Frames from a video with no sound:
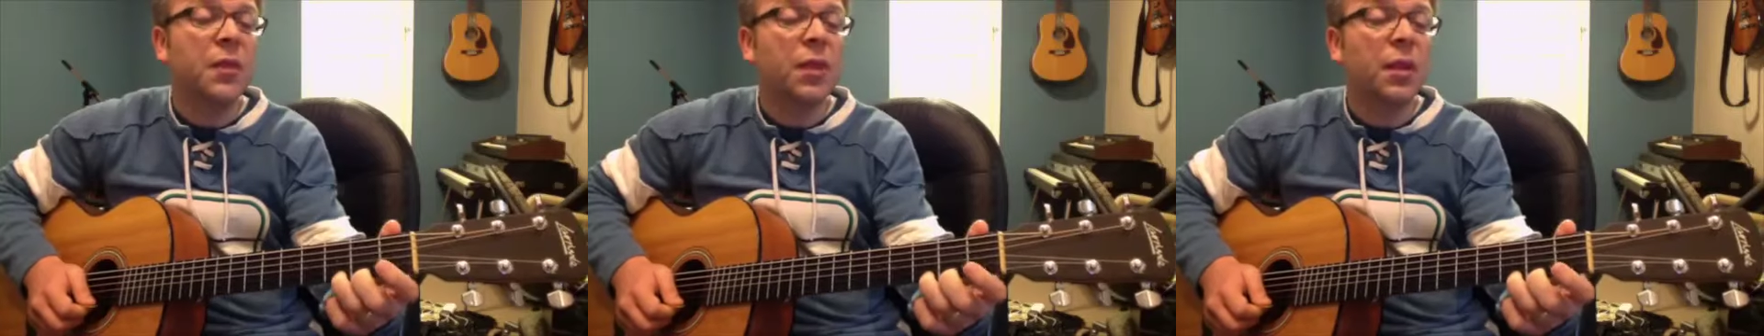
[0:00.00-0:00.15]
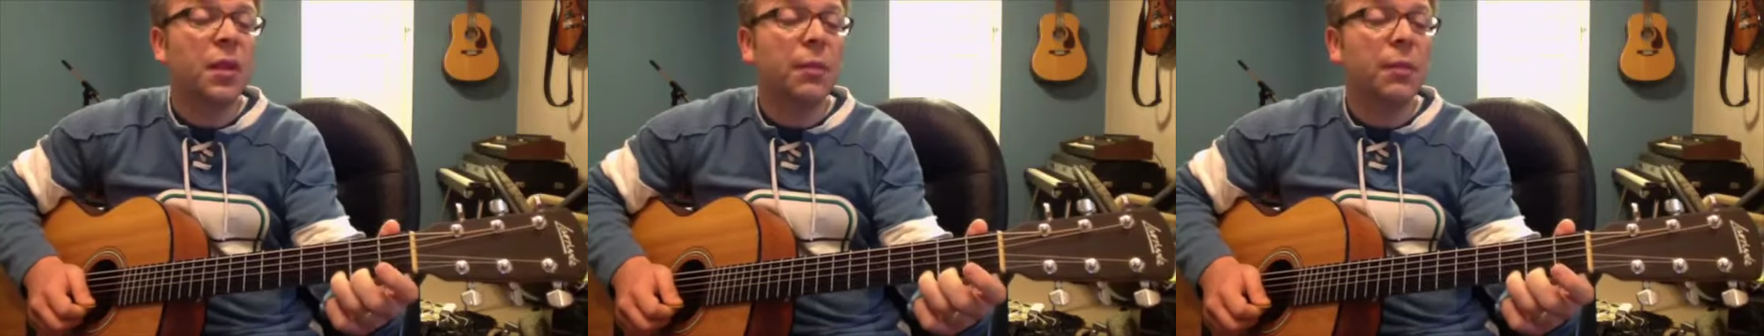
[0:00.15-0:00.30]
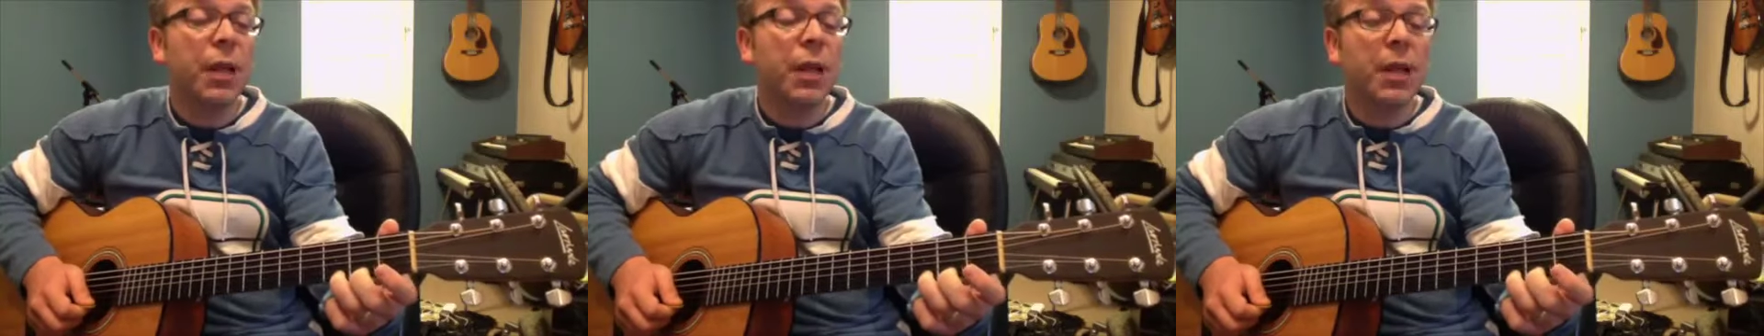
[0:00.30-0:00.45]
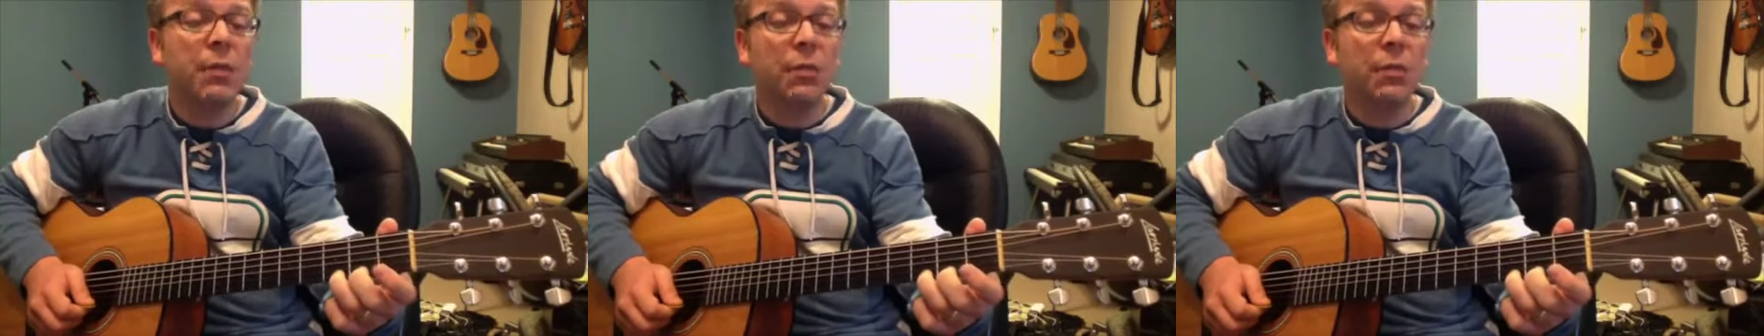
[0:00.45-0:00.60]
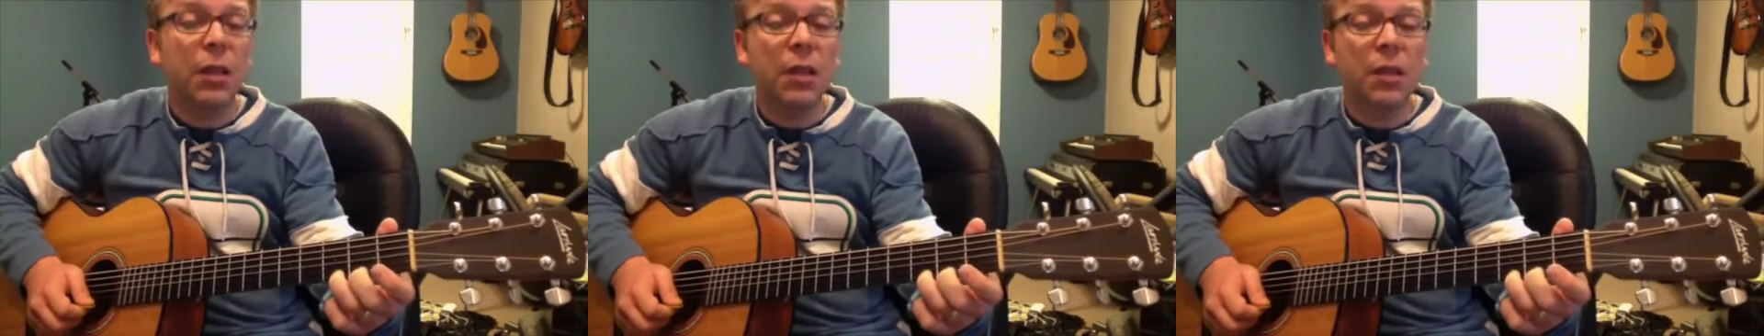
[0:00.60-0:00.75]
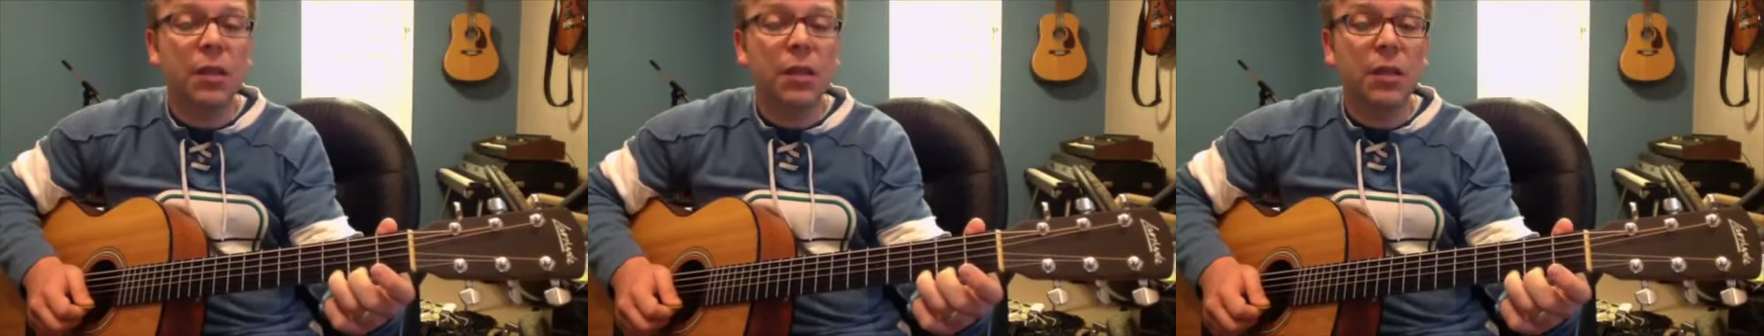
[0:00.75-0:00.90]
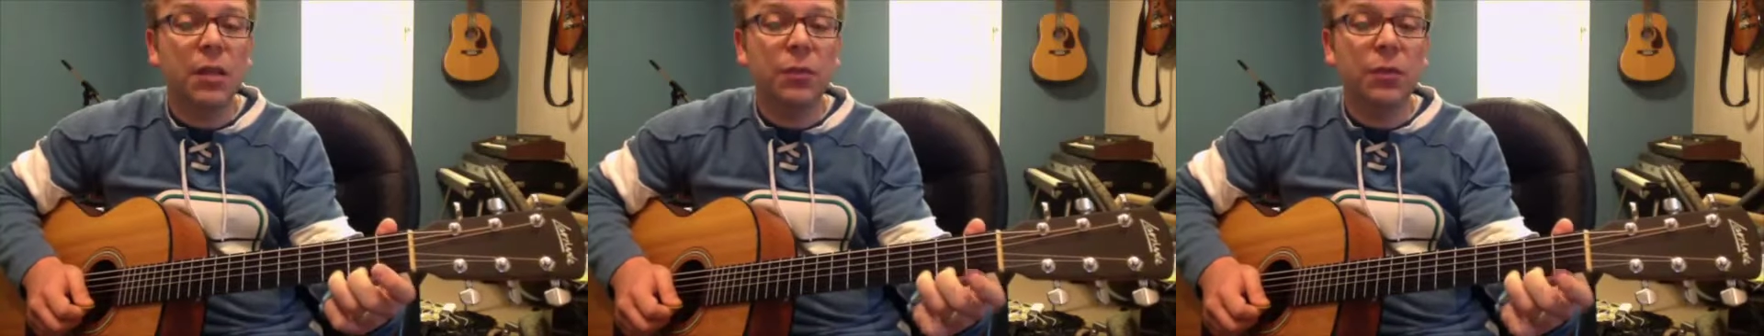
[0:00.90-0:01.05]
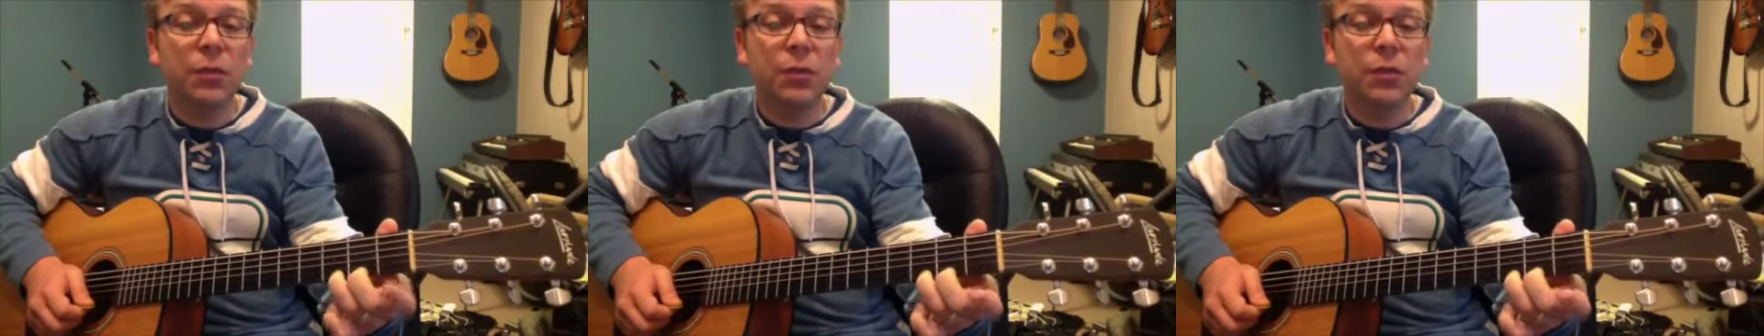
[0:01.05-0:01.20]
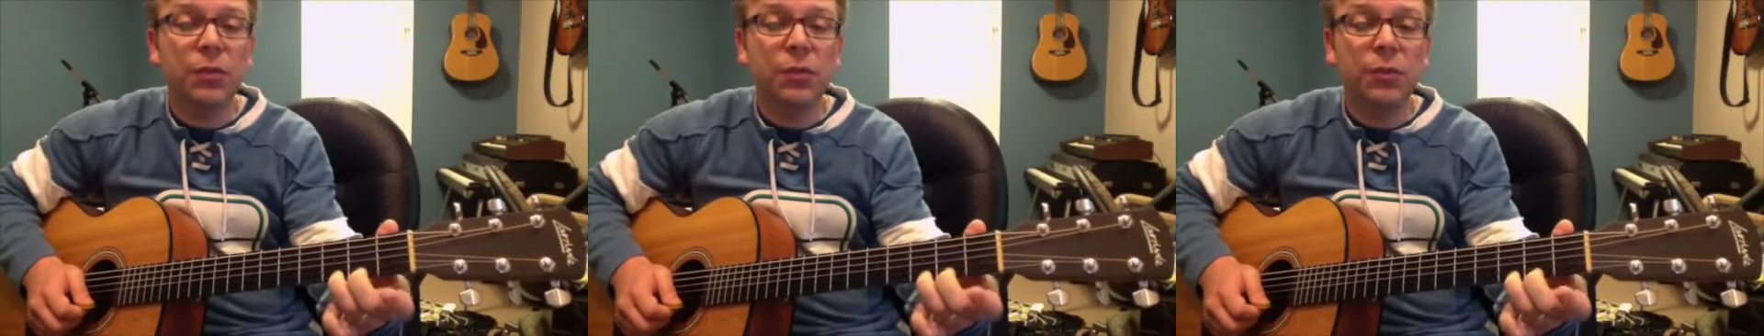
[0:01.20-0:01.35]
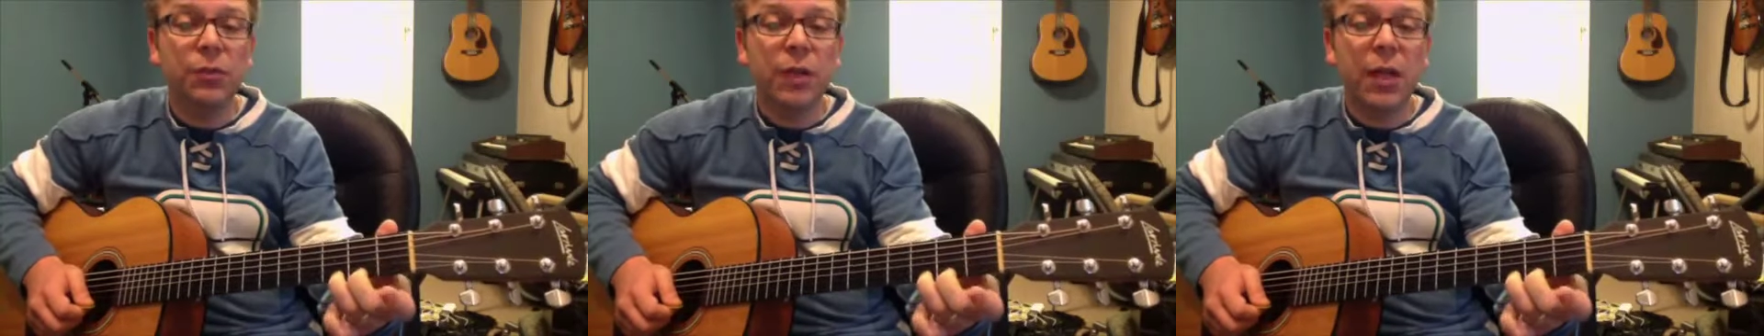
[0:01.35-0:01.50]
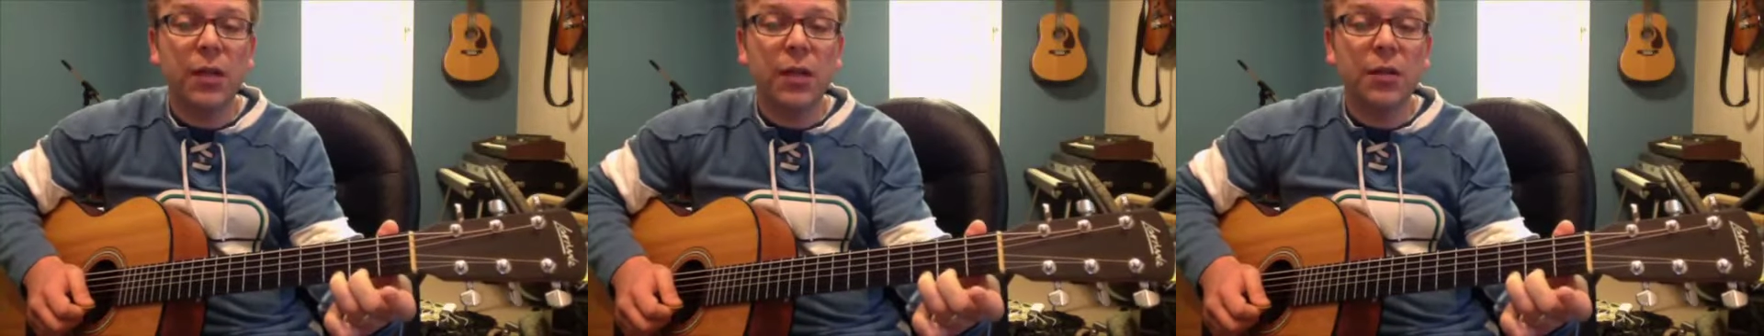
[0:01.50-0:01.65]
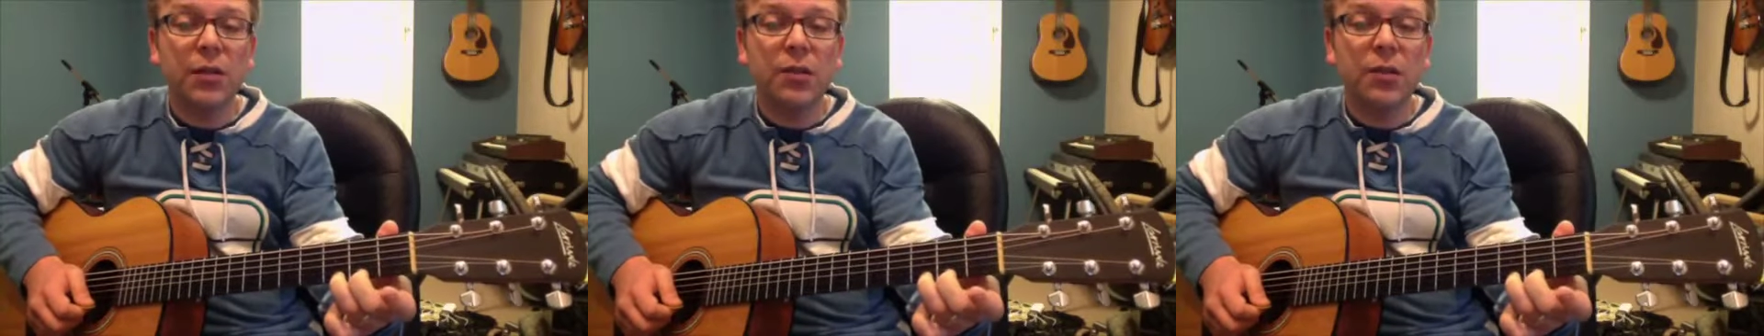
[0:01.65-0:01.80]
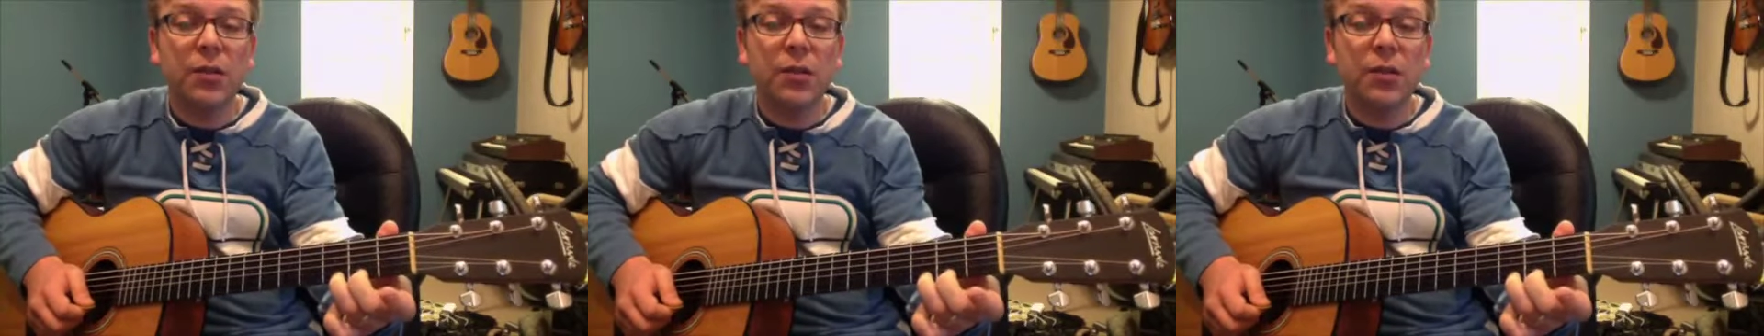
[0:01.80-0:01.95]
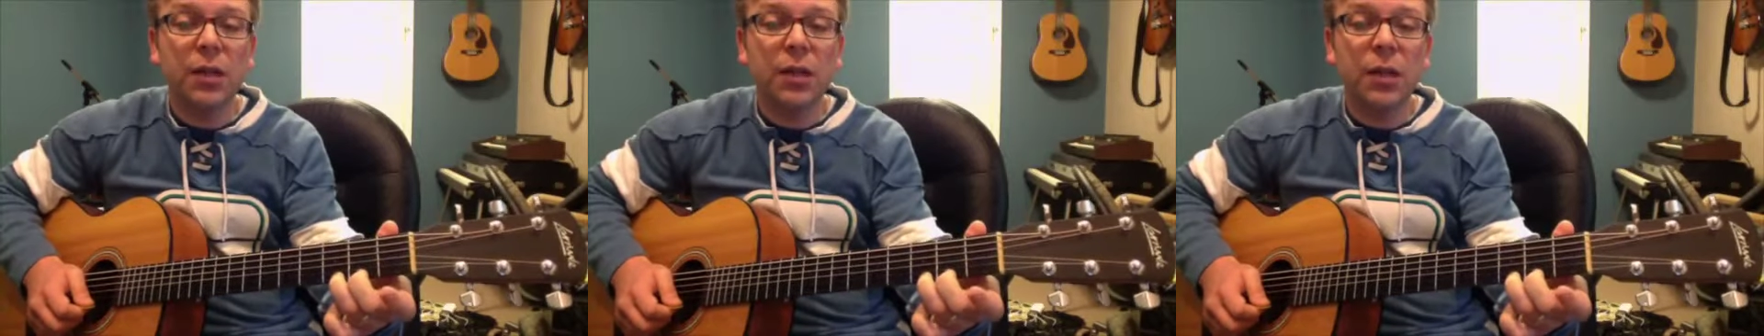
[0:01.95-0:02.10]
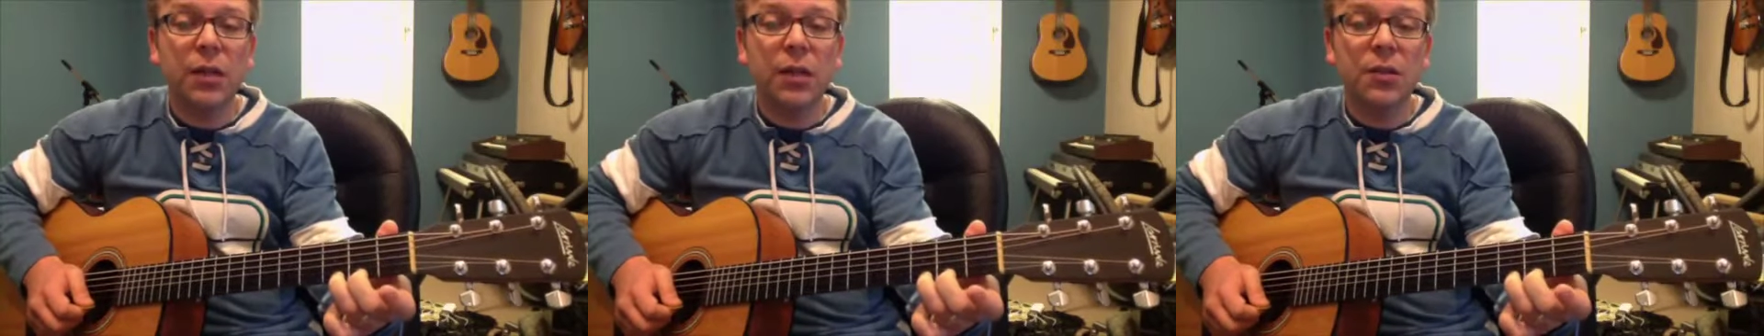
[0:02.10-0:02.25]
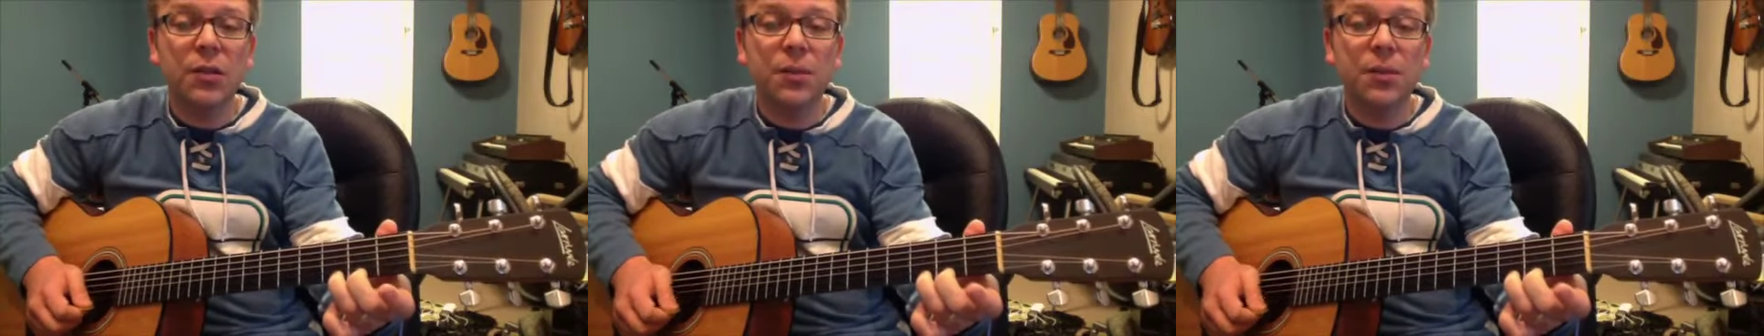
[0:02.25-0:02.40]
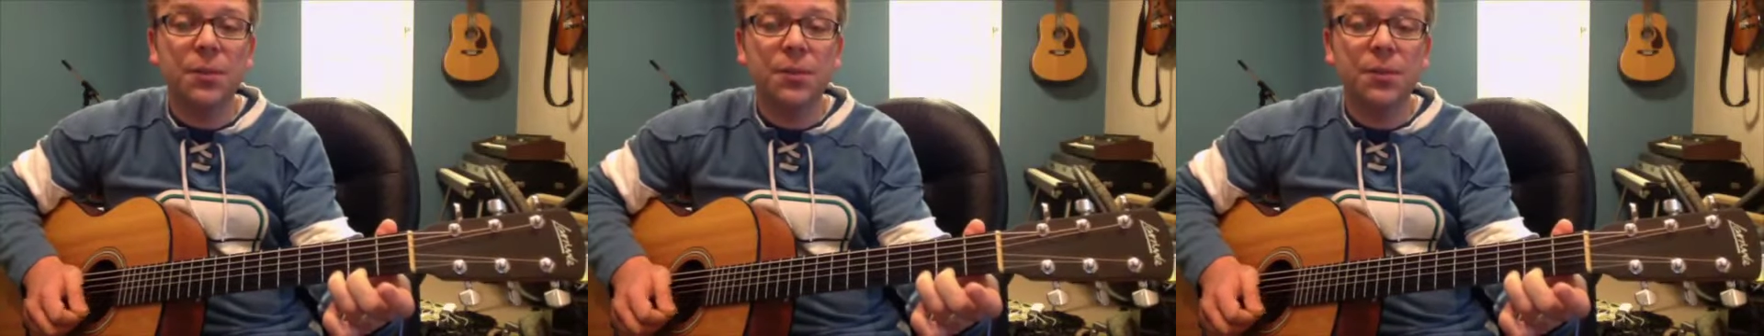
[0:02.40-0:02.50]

the main melody which we've practiced in class.